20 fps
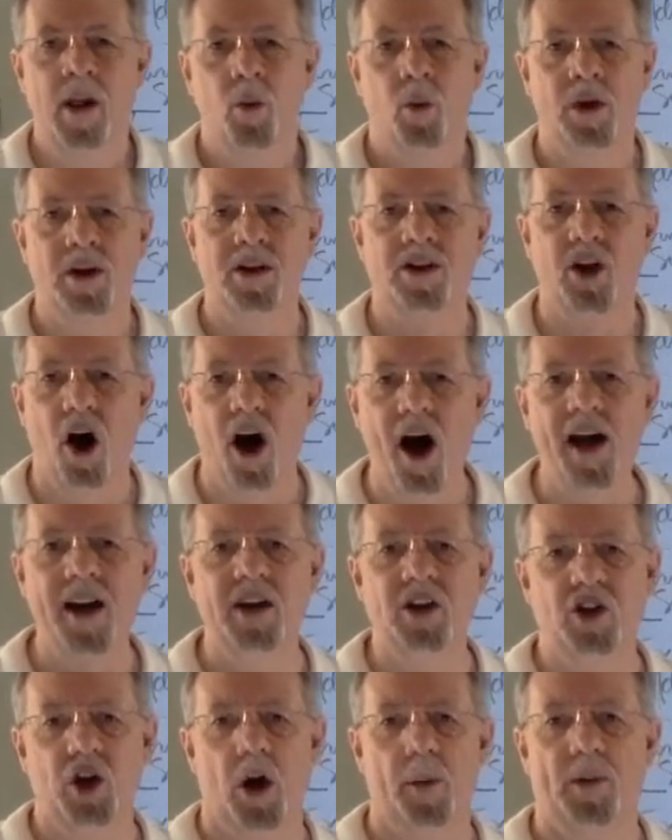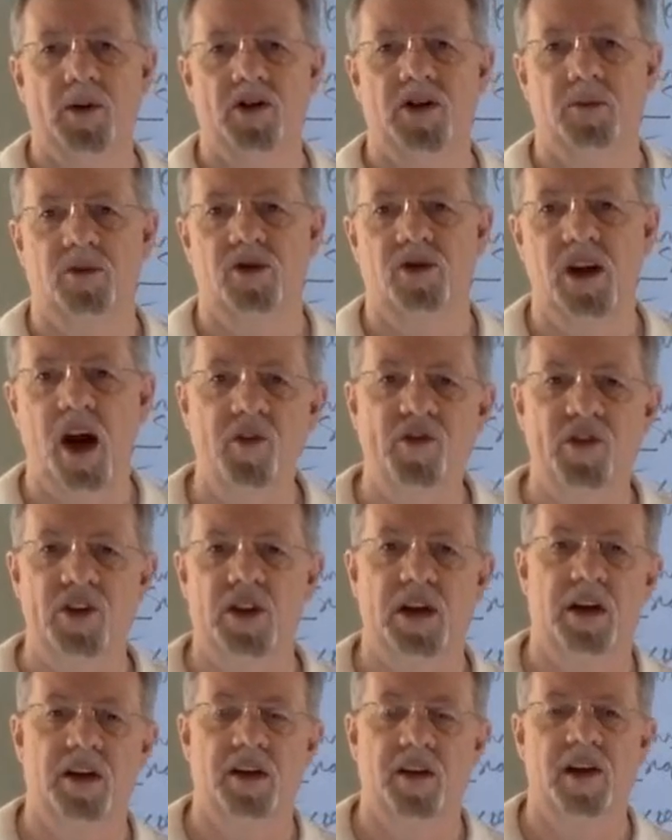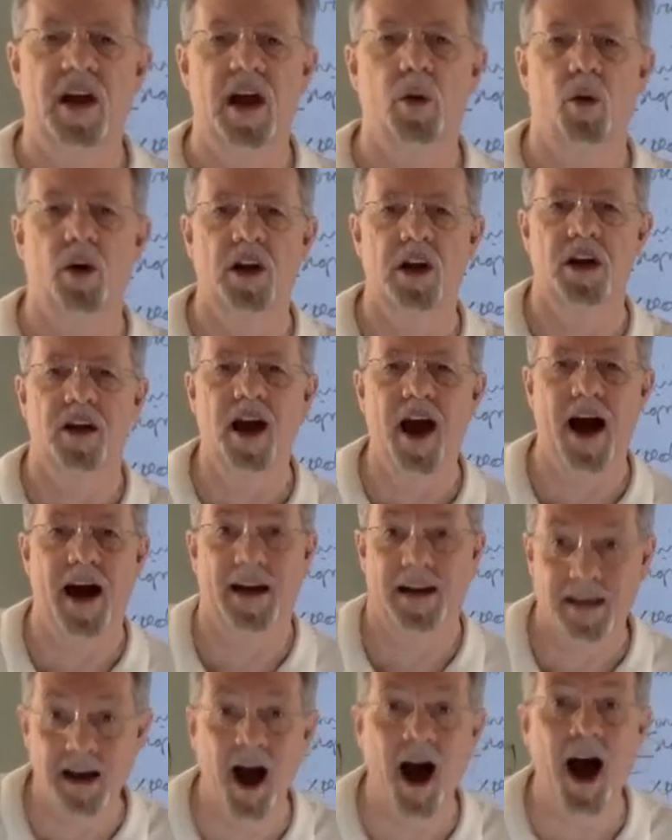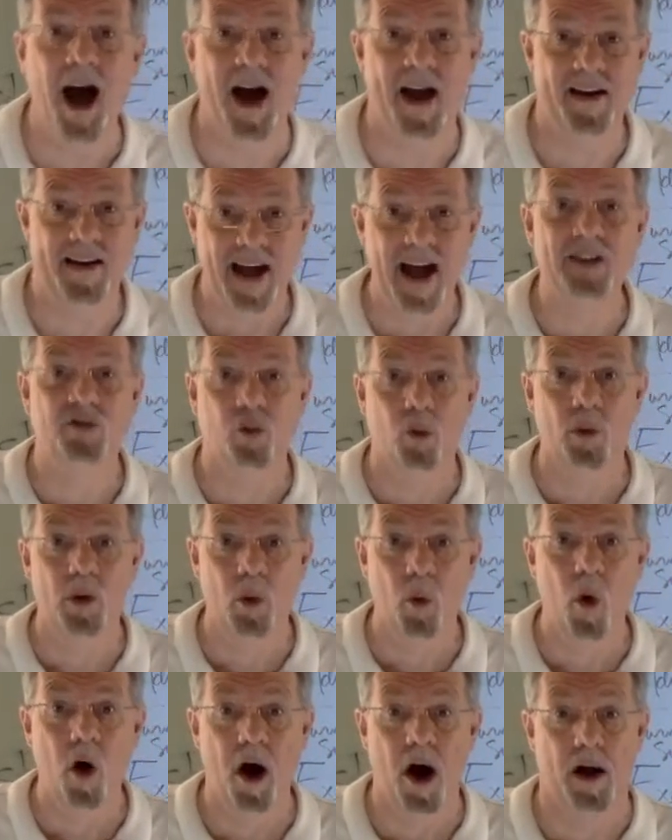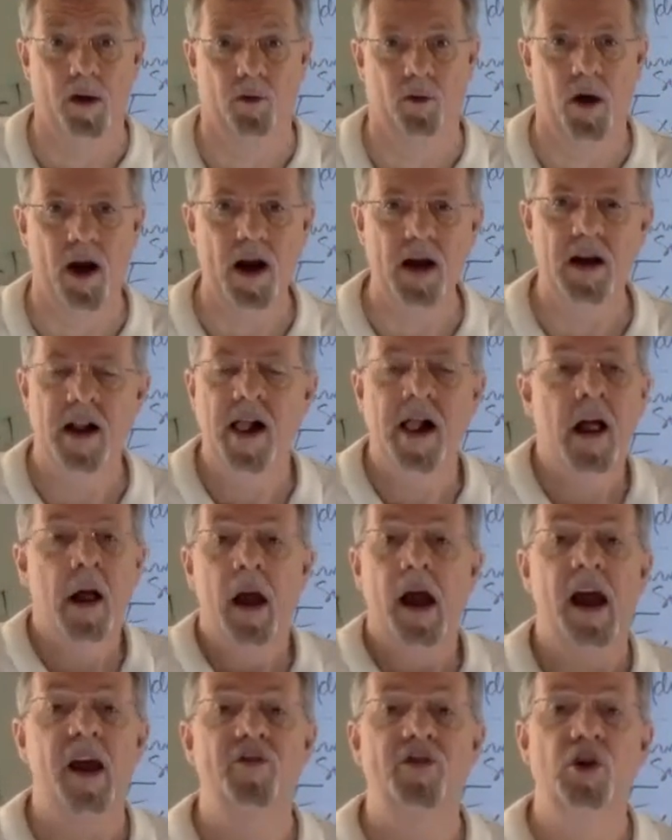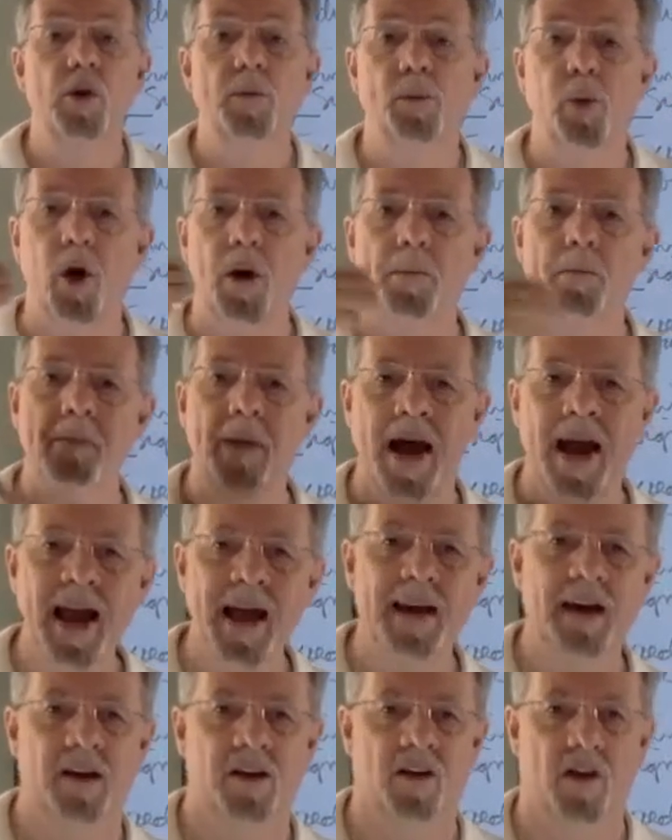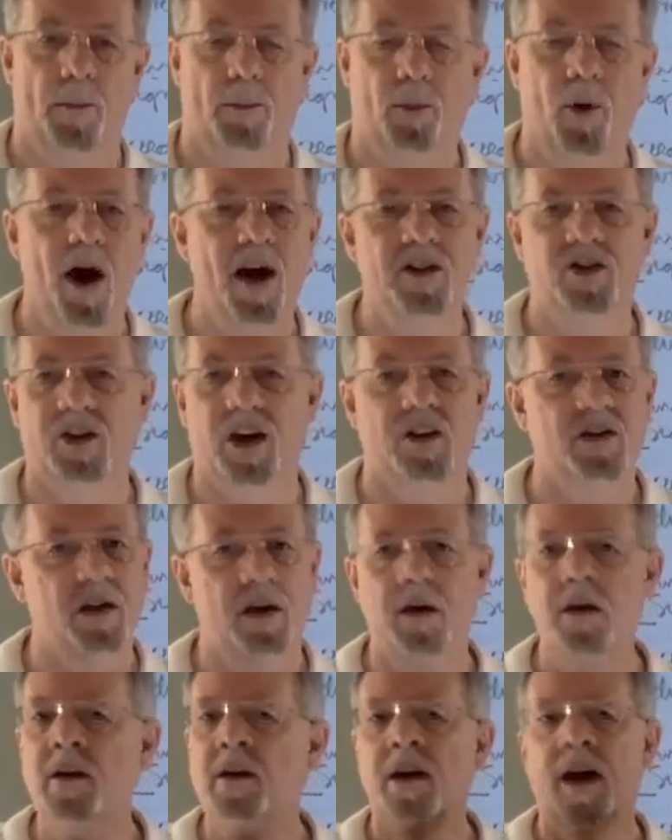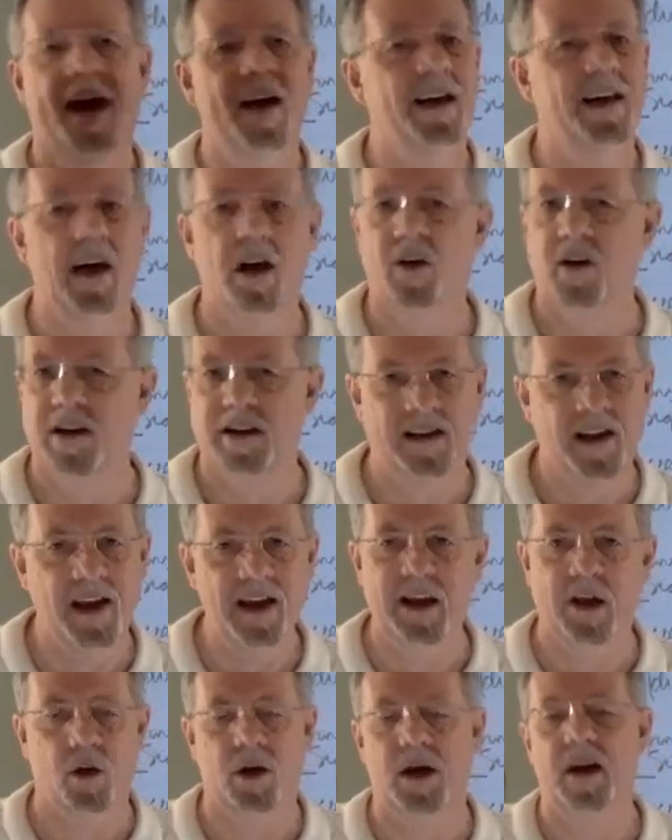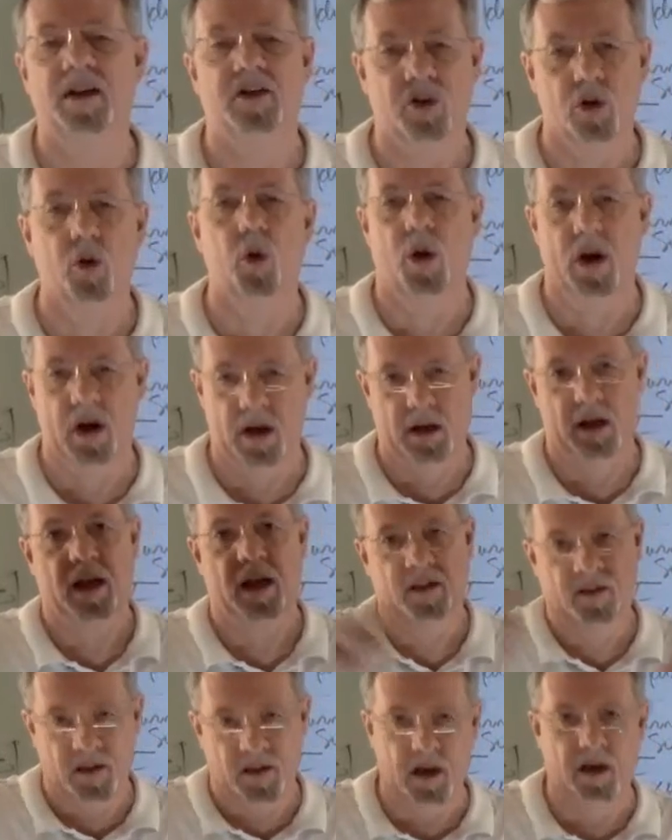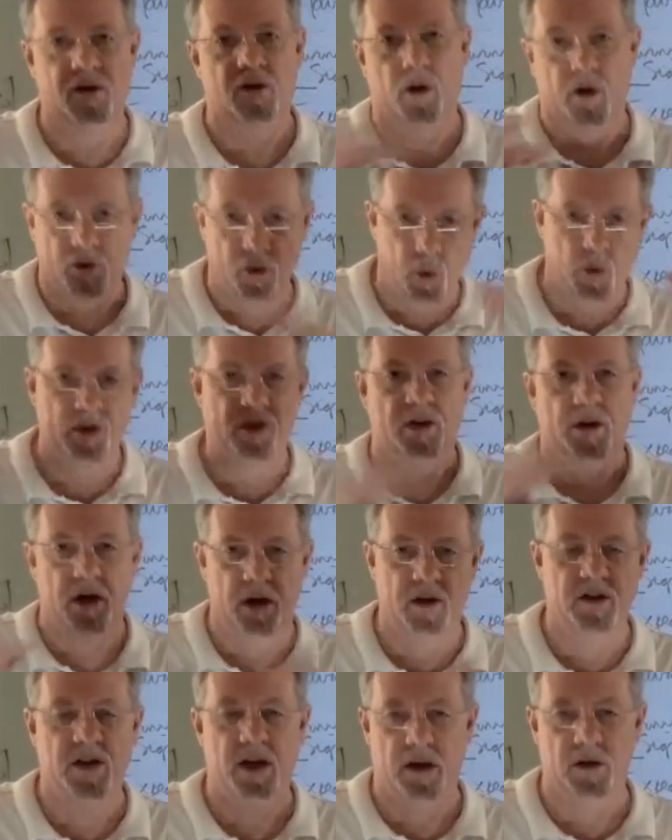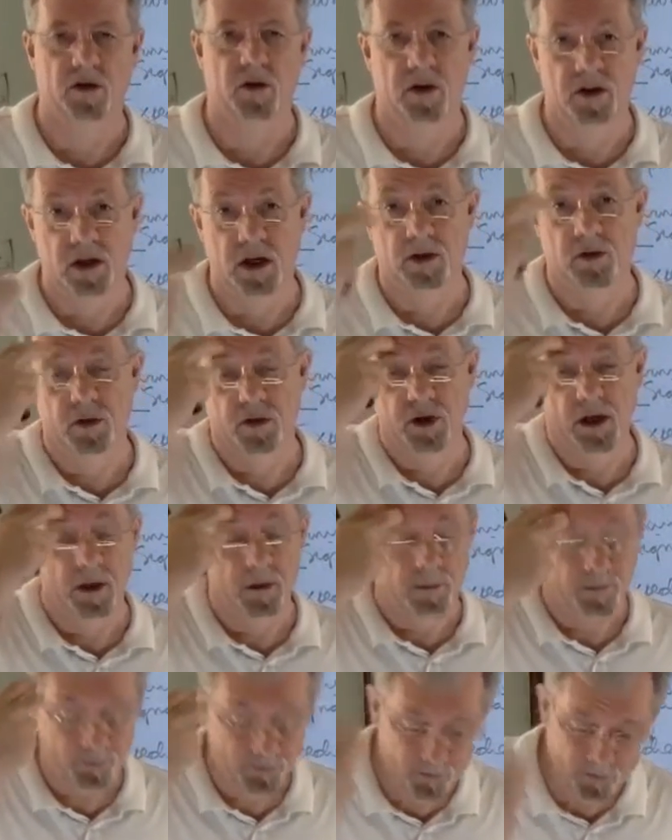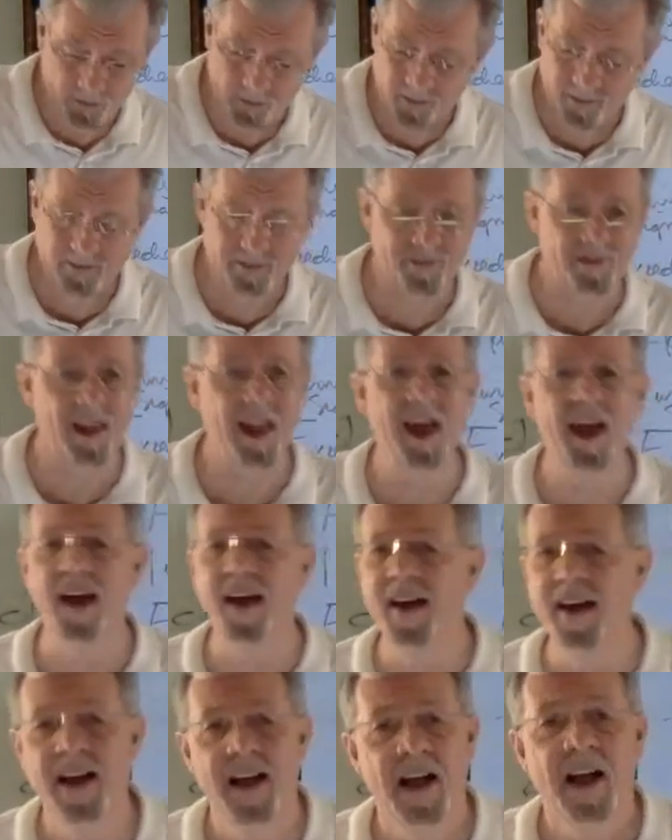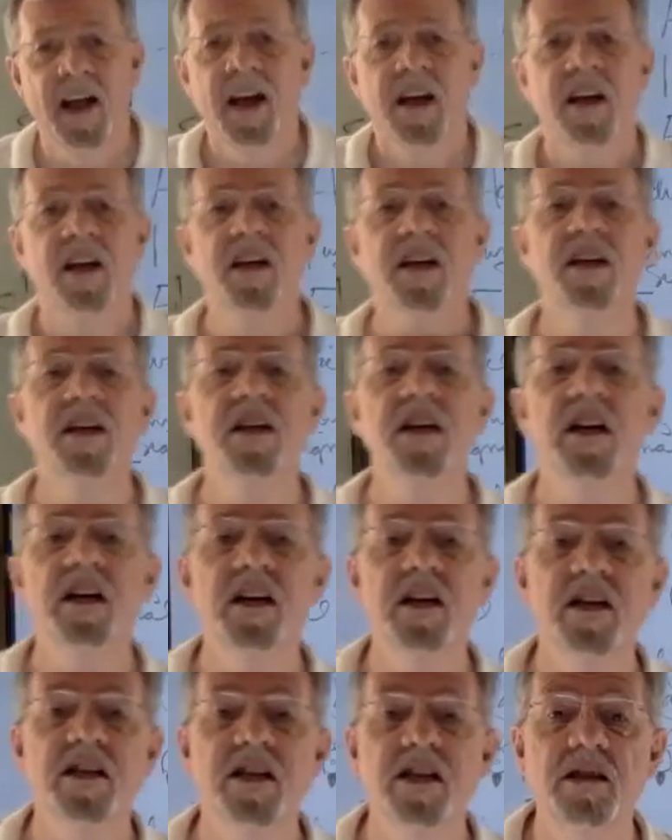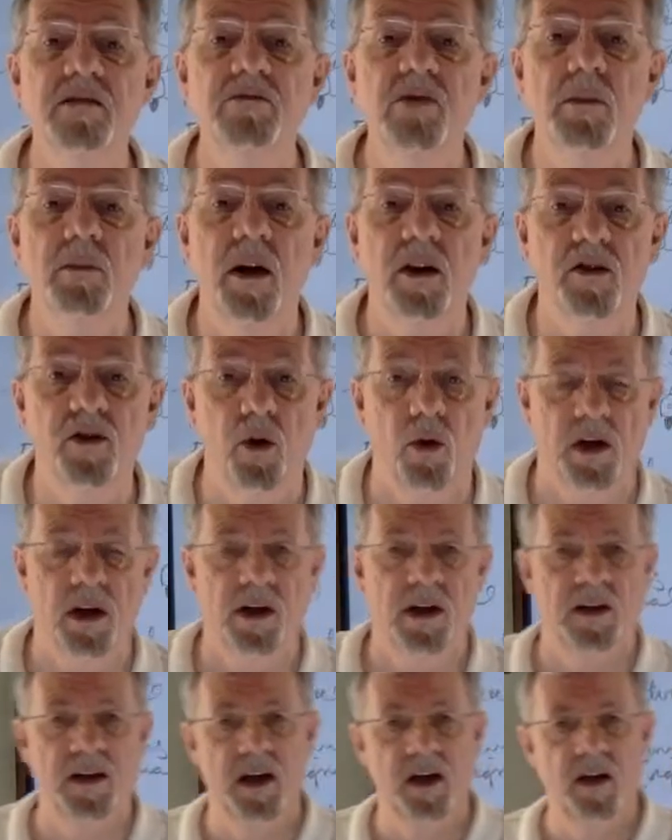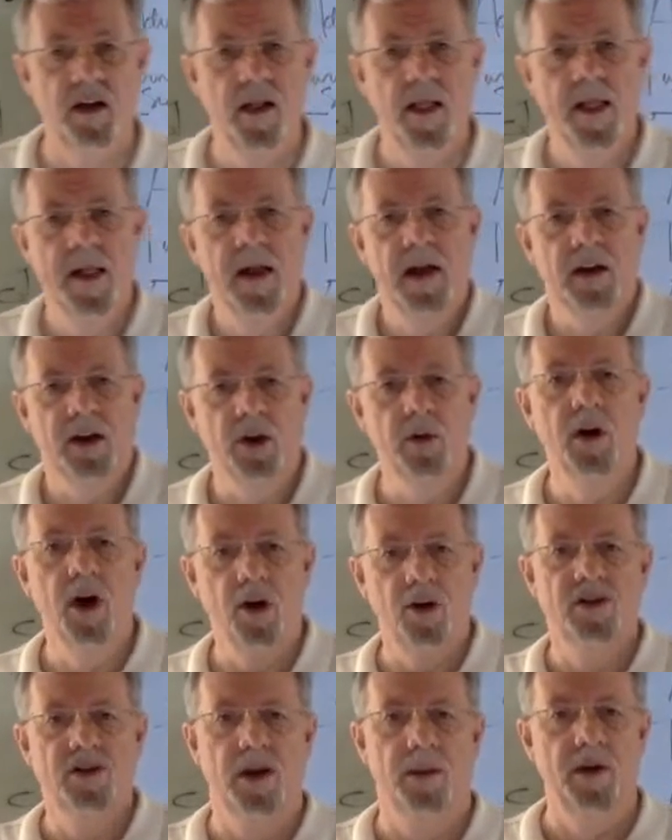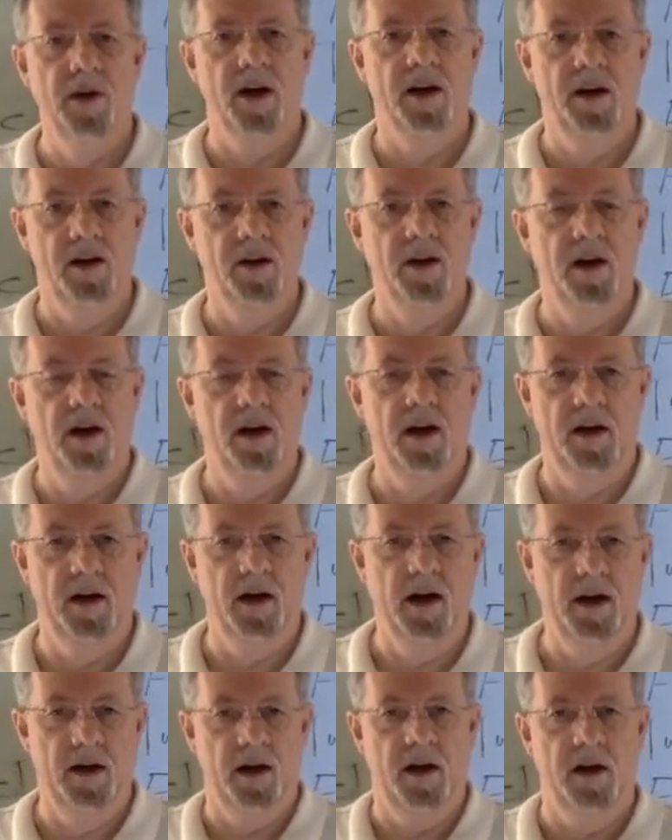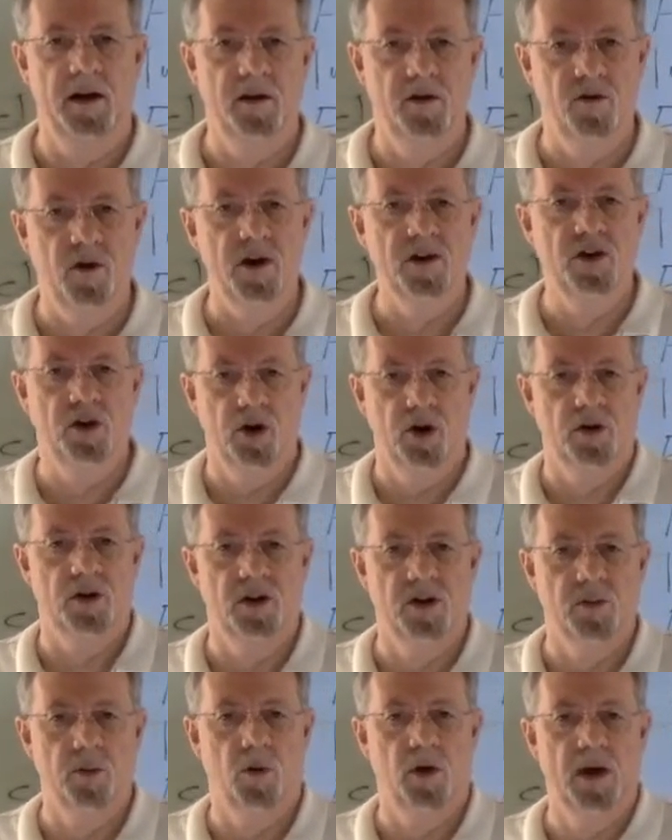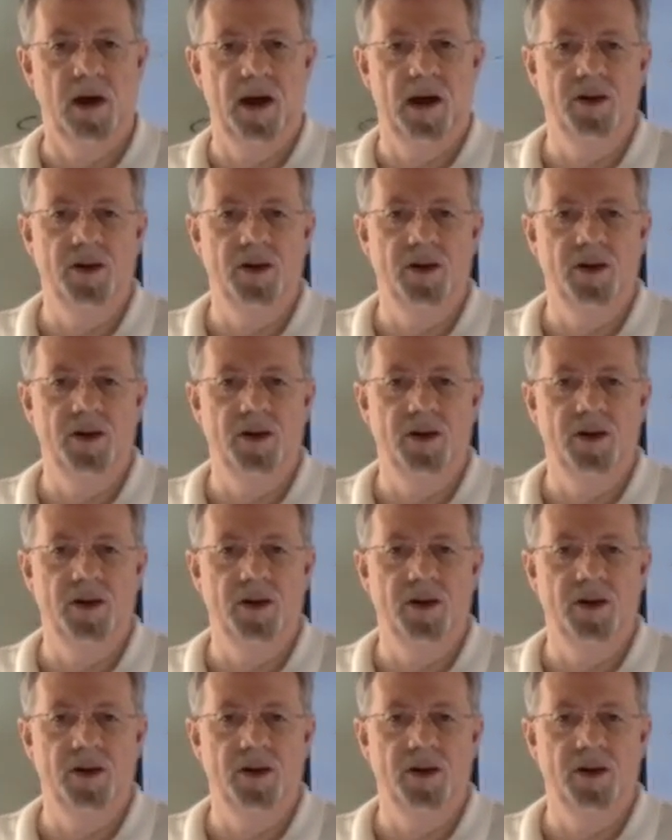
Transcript: When God interprets himself at the end of the day, what do you got? God. That's what we want, right? If you put man into the process, I guarantee you it's going to get things all twisted, etc., etc., etc. I got something in my throat. Can you tell? You notice I'm not in a, in a, in a dress shirt this morning.